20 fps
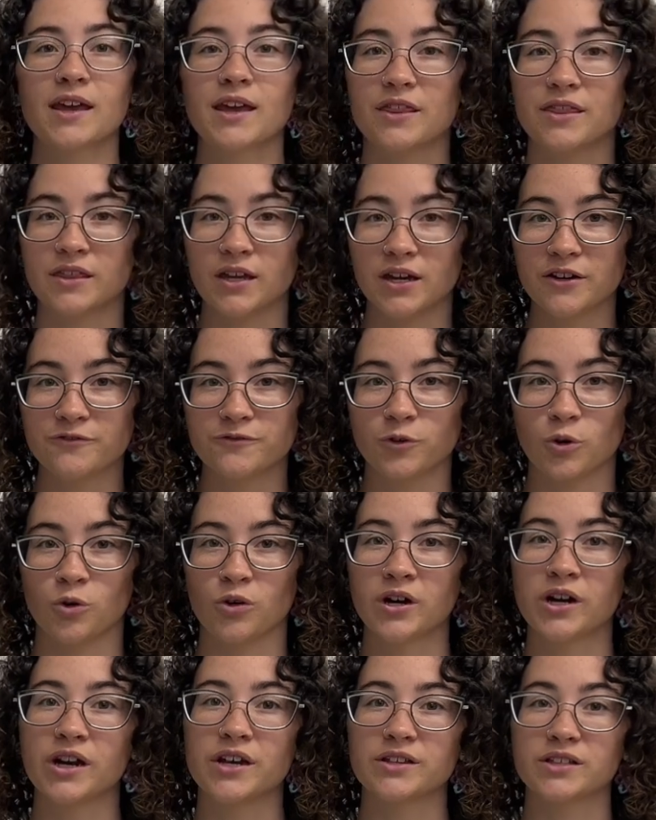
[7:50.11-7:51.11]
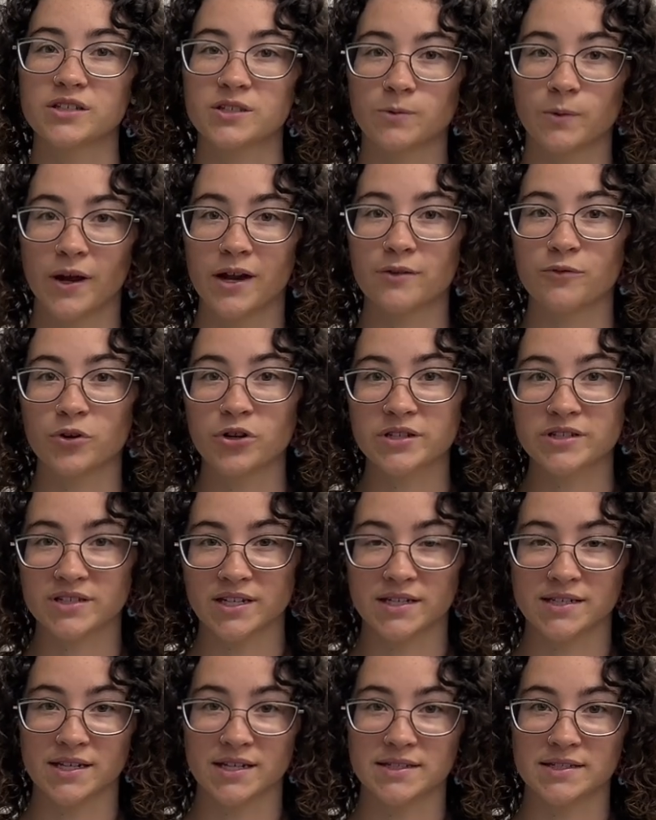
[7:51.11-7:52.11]
Therefore, the square root
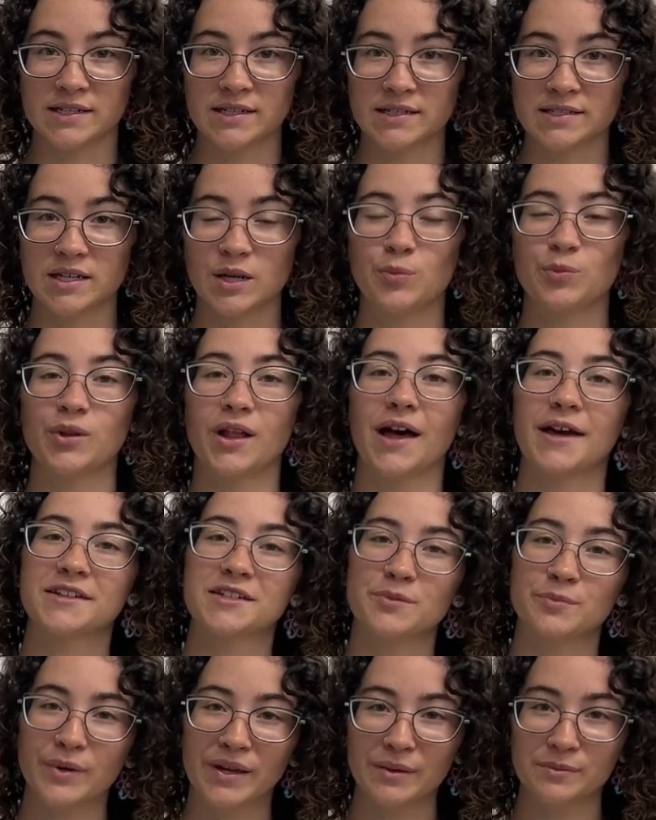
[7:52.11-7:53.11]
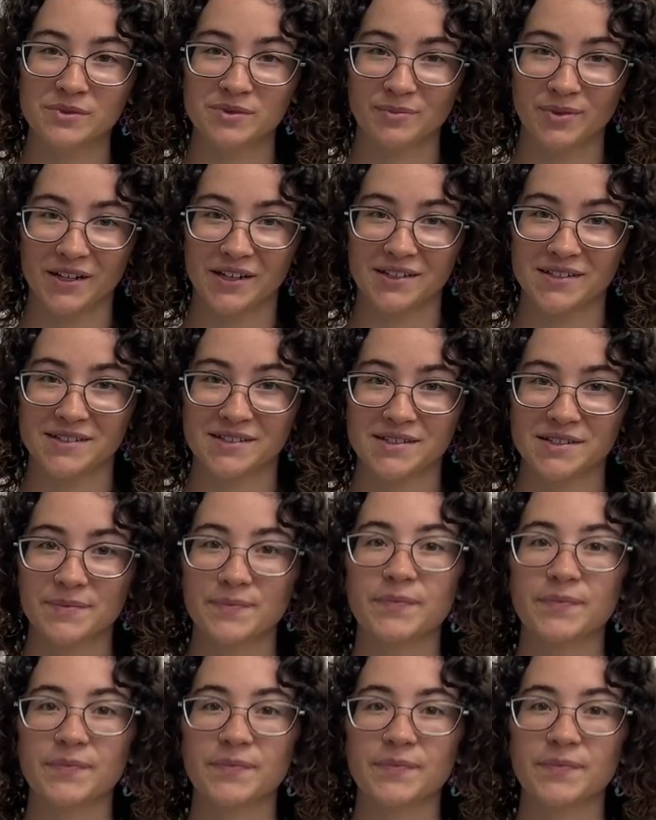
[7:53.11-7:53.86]
statistics apply to beam splitters.